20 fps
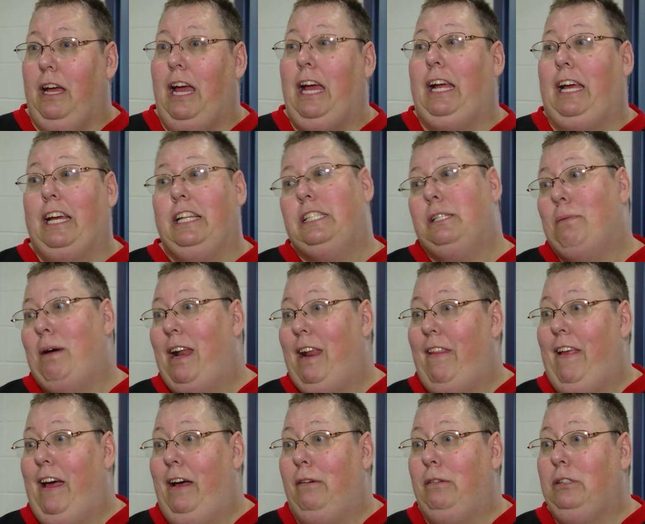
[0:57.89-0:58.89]
It gets them out of
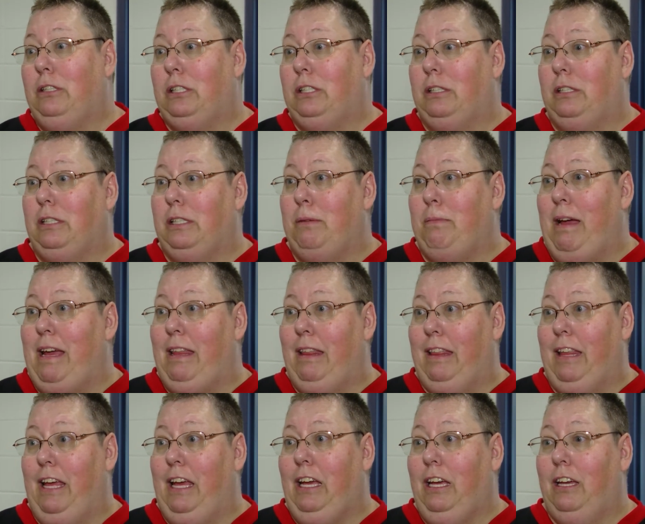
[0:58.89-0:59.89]
the house is the main
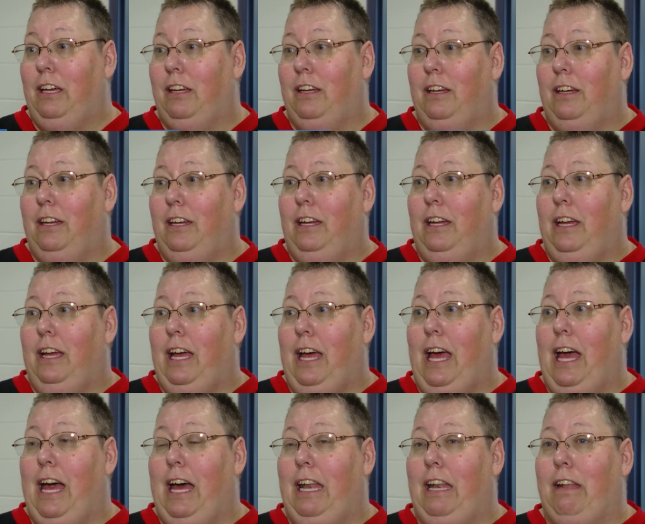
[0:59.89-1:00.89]
thing.
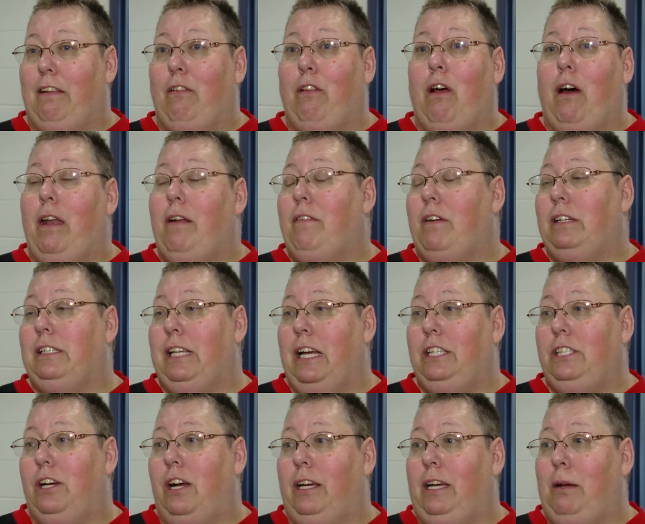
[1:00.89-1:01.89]
And a lot of our
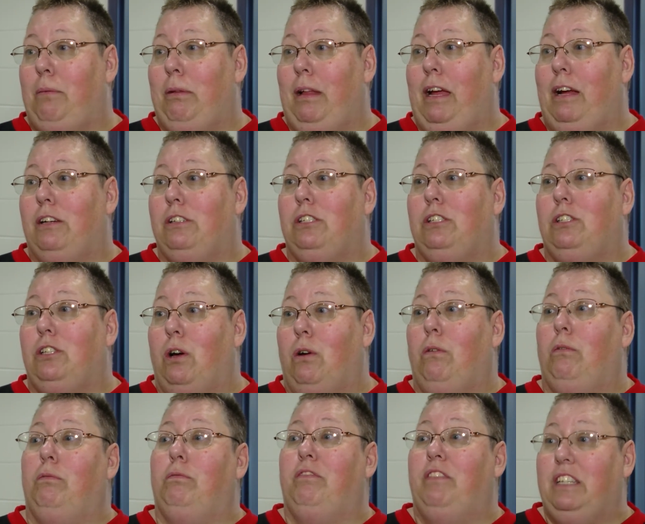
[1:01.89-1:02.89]
sledge hockey players
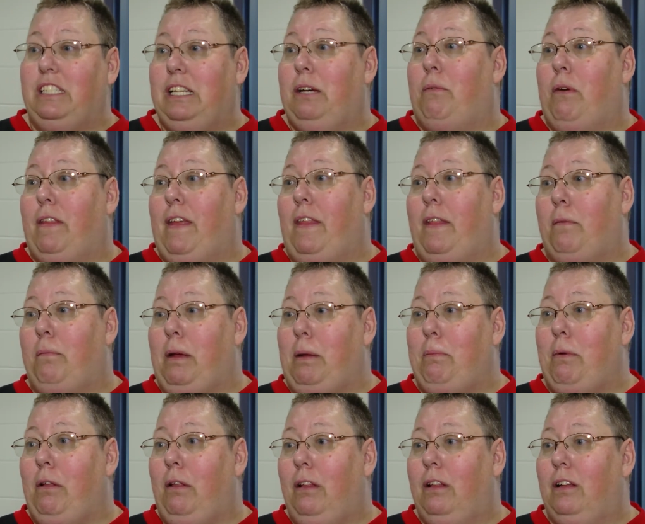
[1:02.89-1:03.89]
don't visit with other
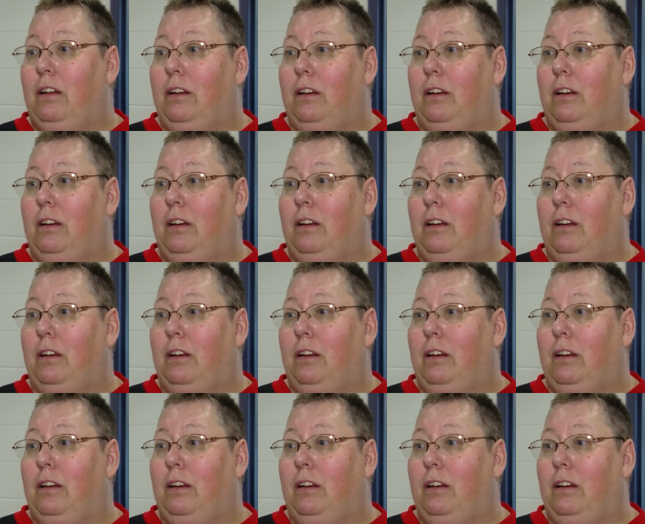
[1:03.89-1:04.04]
people.